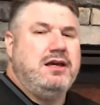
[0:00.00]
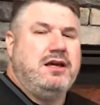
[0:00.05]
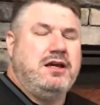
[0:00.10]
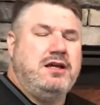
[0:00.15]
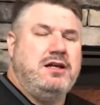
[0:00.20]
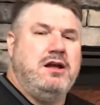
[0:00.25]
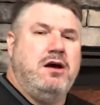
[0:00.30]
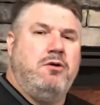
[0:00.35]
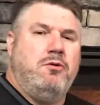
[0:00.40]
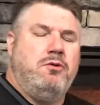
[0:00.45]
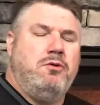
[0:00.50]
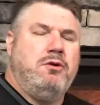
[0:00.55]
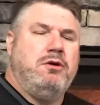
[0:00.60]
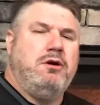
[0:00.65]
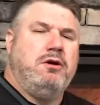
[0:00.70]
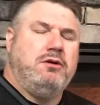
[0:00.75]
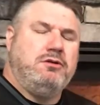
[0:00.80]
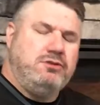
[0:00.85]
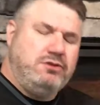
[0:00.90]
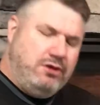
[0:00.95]
You know,
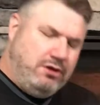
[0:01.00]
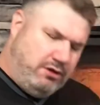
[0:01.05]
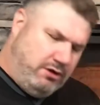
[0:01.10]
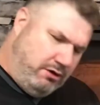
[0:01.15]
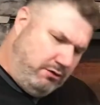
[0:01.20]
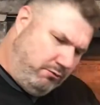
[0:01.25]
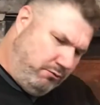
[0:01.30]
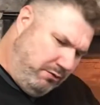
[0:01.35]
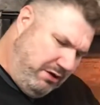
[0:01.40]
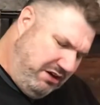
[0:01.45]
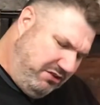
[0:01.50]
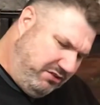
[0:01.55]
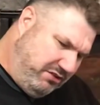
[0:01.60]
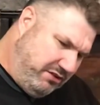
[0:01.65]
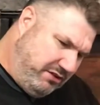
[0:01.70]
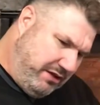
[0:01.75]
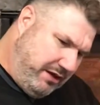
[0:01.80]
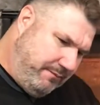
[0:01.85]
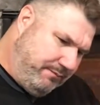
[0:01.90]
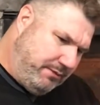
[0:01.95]

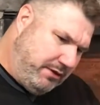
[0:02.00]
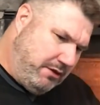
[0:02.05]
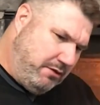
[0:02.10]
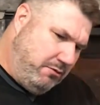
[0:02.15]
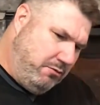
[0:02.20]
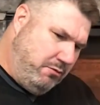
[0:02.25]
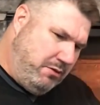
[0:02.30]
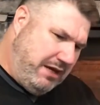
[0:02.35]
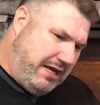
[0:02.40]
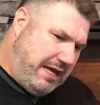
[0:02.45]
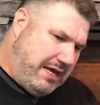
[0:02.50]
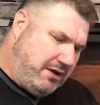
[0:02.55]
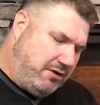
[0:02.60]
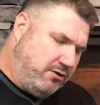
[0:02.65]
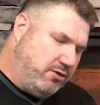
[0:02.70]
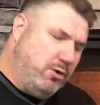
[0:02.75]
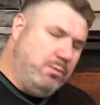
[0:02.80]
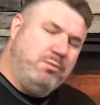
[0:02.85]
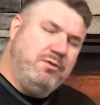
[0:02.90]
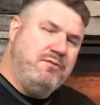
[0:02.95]
recently we had a
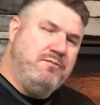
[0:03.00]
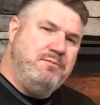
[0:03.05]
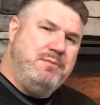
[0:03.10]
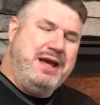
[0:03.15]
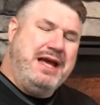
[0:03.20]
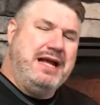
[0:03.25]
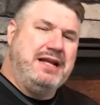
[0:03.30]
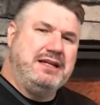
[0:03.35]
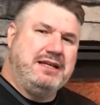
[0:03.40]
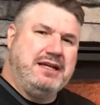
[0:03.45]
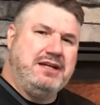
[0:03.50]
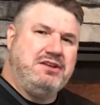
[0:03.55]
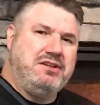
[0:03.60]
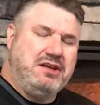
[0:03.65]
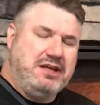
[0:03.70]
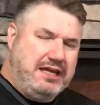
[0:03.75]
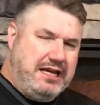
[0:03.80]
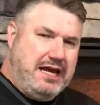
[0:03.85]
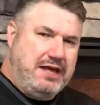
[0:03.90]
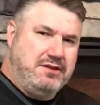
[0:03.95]
group of men get
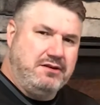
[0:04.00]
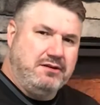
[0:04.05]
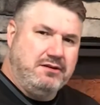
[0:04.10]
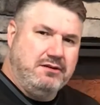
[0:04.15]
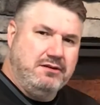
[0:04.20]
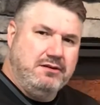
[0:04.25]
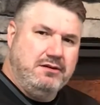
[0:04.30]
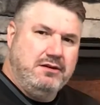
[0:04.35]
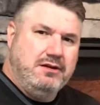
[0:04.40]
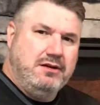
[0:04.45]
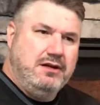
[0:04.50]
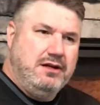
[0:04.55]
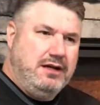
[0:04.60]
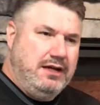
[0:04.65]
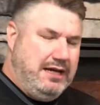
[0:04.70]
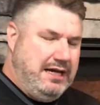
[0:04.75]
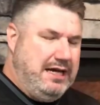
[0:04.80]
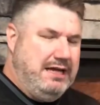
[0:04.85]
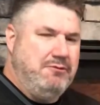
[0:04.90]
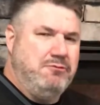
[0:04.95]
together
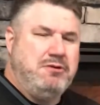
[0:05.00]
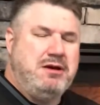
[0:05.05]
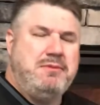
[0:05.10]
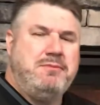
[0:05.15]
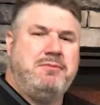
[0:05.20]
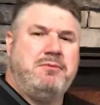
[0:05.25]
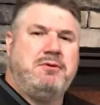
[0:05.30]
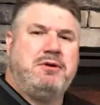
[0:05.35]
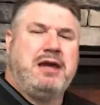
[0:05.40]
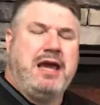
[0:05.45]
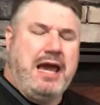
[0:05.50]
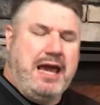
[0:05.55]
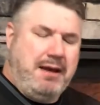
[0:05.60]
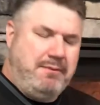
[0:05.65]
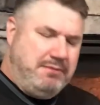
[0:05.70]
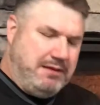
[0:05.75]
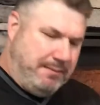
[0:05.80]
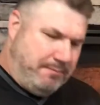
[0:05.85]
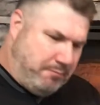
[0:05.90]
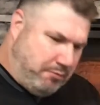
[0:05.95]
and we
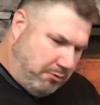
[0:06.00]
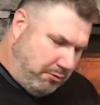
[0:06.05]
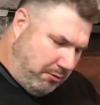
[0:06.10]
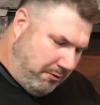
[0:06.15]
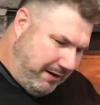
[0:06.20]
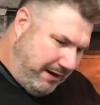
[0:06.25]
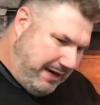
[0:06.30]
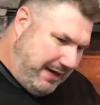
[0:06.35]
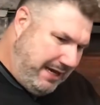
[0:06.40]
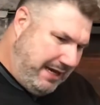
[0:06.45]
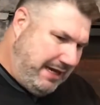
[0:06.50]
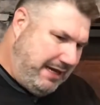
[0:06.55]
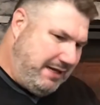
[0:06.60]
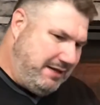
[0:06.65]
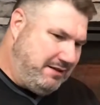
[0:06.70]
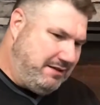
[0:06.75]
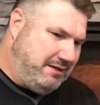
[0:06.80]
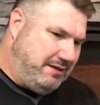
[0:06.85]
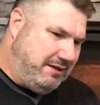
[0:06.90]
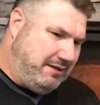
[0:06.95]
came to pray
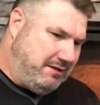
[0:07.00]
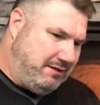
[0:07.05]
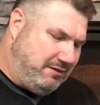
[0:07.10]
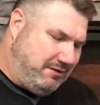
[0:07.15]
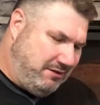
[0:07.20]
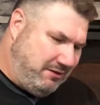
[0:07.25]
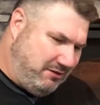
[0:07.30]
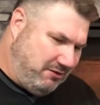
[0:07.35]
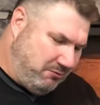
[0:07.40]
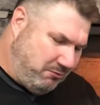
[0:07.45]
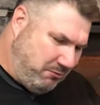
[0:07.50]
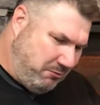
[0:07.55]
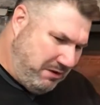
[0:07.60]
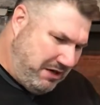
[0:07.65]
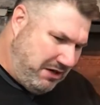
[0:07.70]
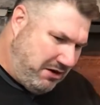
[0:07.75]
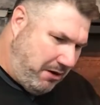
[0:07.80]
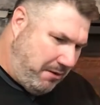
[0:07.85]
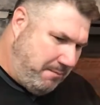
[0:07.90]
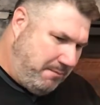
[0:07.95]
and to
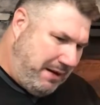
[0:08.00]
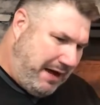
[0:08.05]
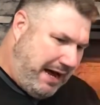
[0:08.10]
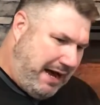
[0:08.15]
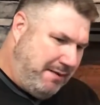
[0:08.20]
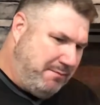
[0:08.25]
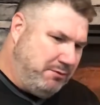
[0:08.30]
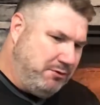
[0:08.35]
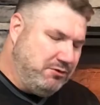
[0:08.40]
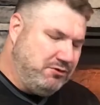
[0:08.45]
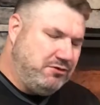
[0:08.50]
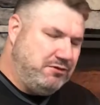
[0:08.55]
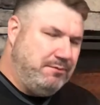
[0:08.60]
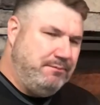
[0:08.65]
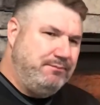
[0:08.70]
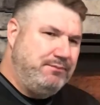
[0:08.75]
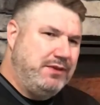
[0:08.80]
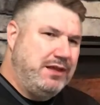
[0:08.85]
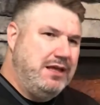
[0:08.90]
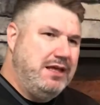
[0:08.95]
read our Bibles.
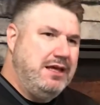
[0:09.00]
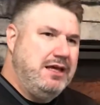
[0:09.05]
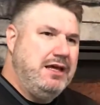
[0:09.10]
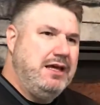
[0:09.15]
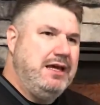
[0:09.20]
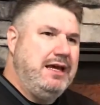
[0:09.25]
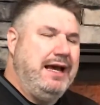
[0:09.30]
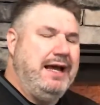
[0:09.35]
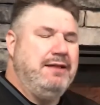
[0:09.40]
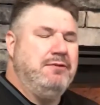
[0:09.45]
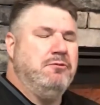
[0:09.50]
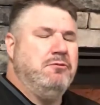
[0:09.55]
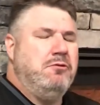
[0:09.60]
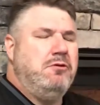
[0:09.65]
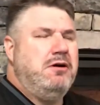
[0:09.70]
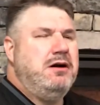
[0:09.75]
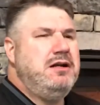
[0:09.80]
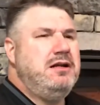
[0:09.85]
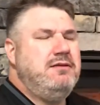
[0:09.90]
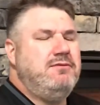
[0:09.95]
And
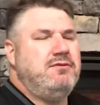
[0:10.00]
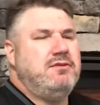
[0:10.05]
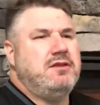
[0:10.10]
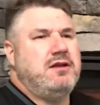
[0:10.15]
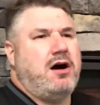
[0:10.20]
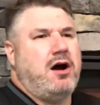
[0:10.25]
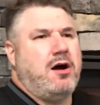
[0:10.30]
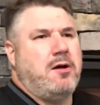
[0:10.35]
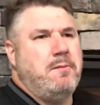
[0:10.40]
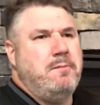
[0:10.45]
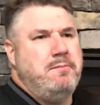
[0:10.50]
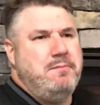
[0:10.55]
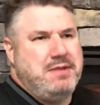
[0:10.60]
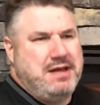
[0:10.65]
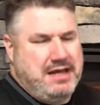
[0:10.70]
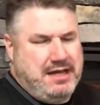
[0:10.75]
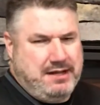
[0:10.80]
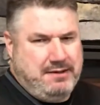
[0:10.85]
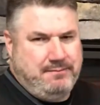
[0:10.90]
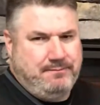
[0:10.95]
one of our
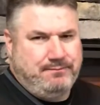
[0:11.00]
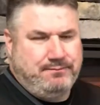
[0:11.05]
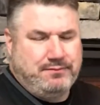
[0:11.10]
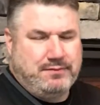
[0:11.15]
men